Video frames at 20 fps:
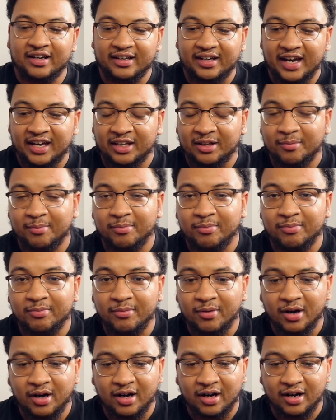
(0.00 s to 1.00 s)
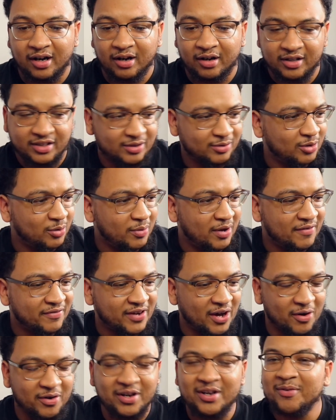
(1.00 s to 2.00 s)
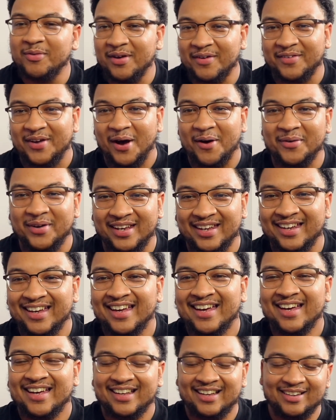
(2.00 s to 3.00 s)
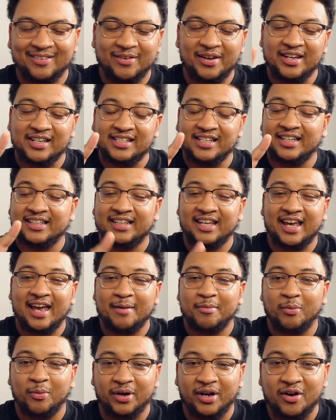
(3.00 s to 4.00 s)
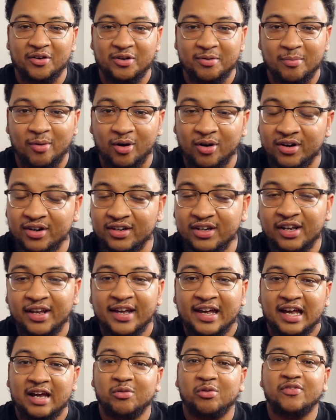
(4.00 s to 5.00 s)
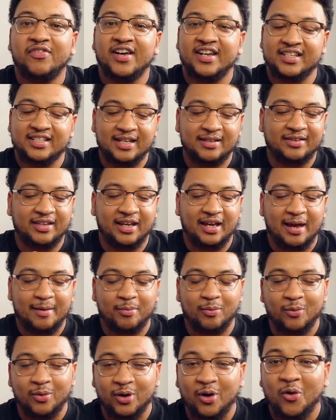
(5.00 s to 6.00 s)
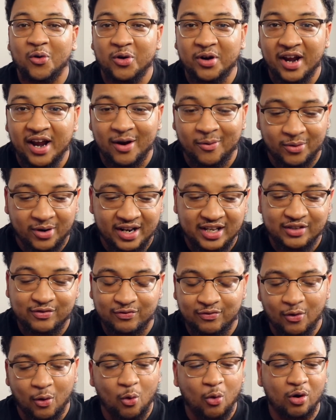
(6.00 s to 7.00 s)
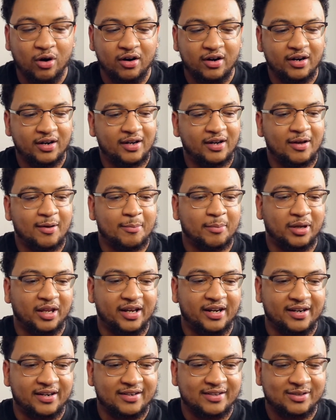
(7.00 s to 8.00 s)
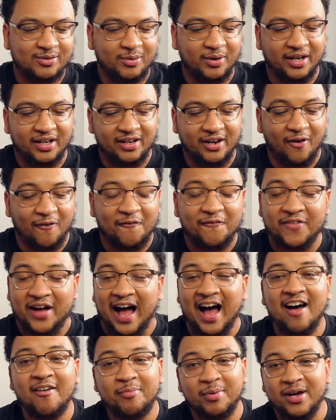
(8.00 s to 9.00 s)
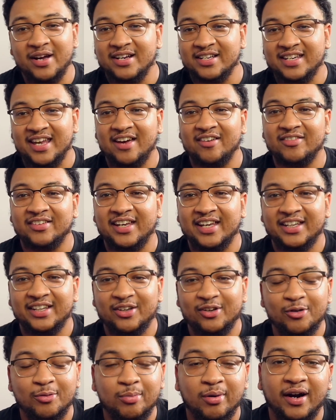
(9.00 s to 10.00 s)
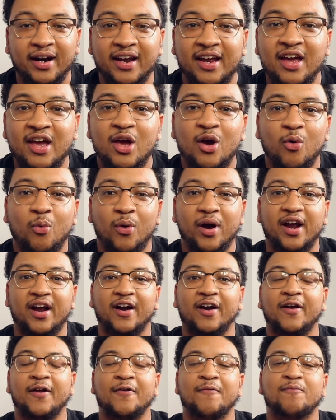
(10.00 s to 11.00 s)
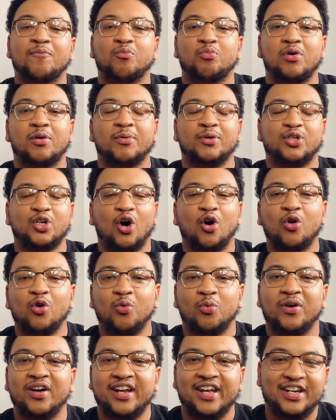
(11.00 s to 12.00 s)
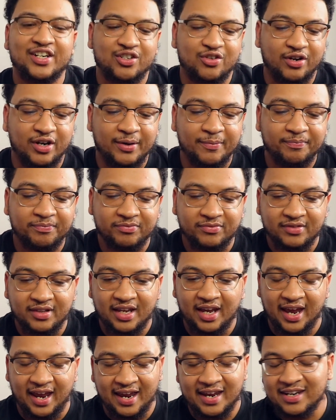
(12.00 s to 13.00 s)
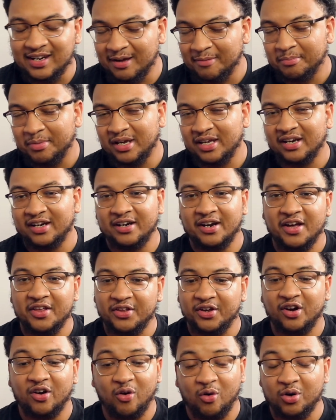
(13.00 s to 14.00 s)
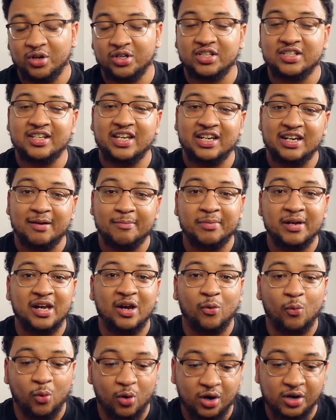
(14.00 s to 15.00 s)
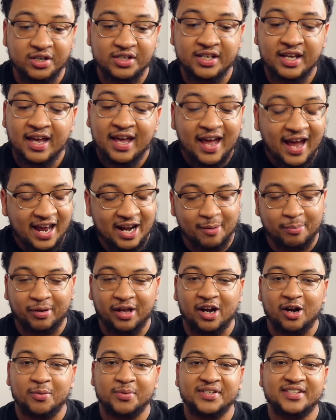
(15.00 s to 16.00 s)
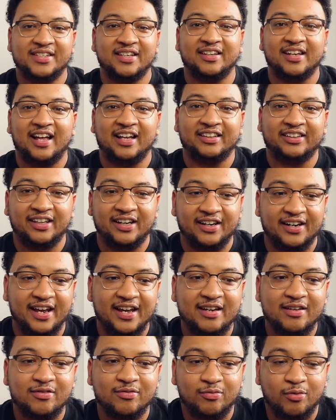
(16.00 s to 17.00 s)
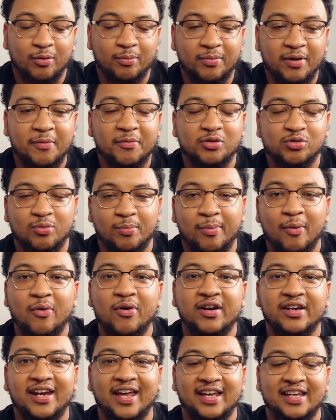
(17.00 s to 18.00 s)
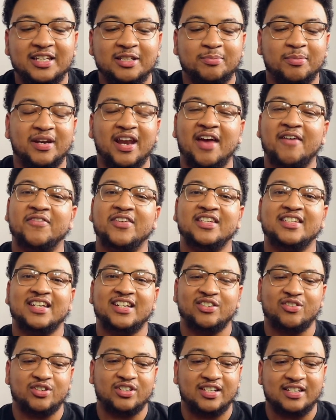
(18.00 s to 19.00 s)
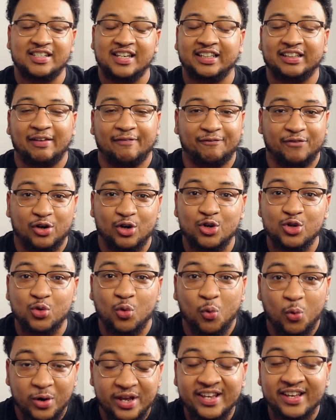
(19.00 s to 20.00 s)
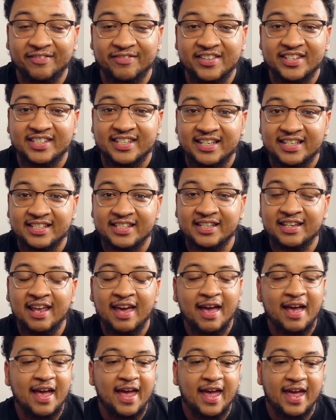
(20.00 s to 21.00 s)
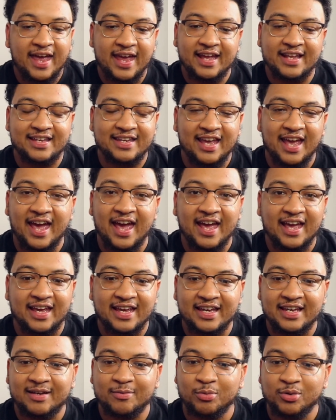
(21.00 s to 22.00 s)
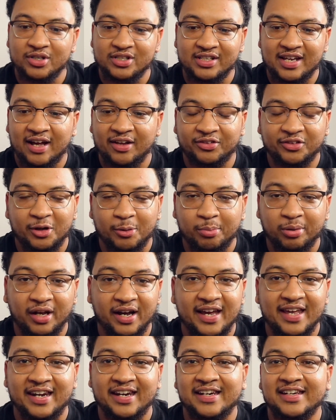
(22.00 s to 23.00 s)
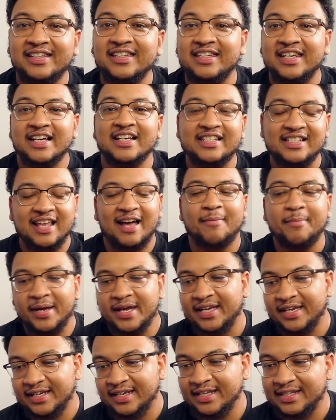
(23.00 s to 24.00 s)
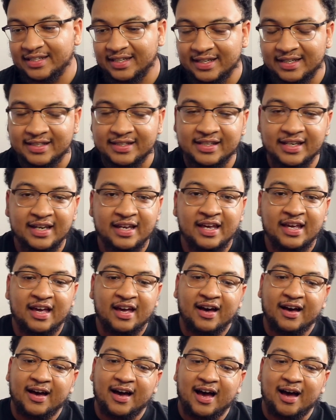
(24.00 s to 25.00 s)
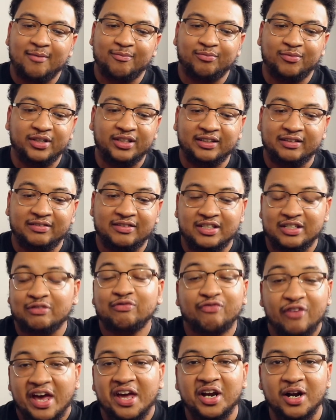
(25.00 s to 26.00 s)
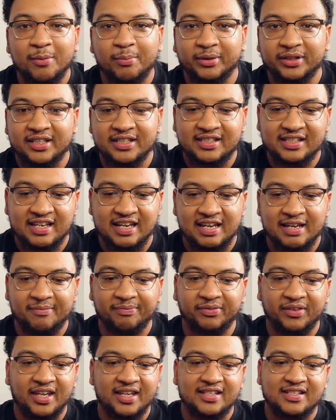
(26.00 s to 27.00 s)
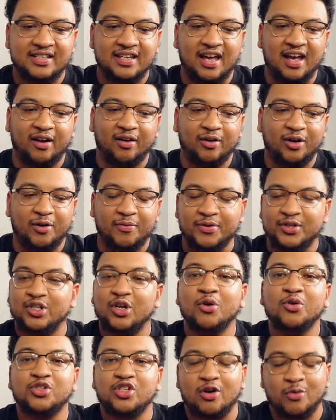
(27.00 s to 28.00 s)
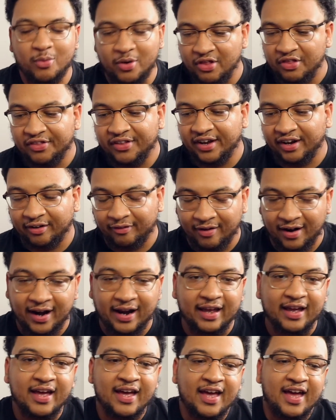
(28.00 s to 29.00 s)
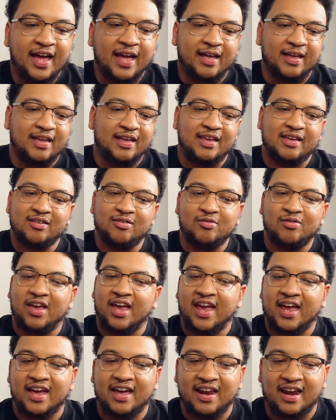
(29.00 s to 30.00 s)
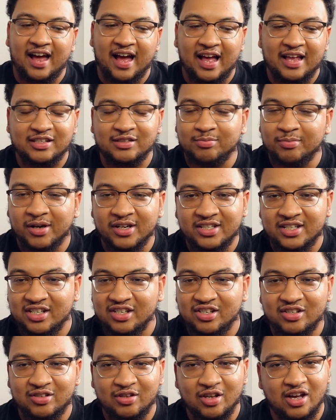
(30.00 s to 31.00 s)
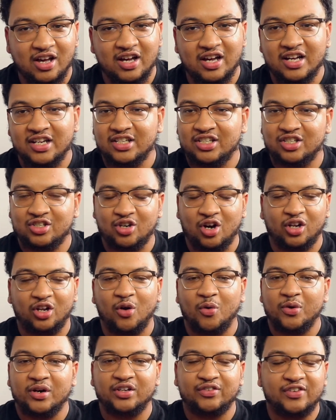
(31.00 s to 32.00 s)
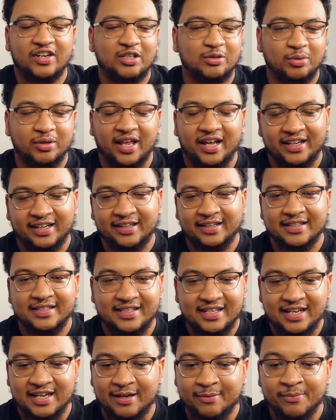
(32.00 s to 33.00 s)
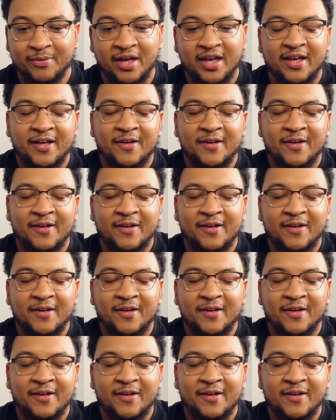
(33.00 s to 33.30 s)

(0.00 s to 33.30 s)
Caleb. Do we have Cody? We have Cody. We had the same thing happen with Cody Martin. And we've had the same thing happen with Gordon Hayward. That's five players counting Kelly Oubre, where we were told one injury end up being another, or just end up being worse, and the player was still out there. It was reported that he's been having this injury since like the first week of the season, and yet he was out there playing. It does not make any sense. I'm really just fed up with this team. The results are one thing, right? You can't, as much as us Charlotte Hornets fans would like a good team,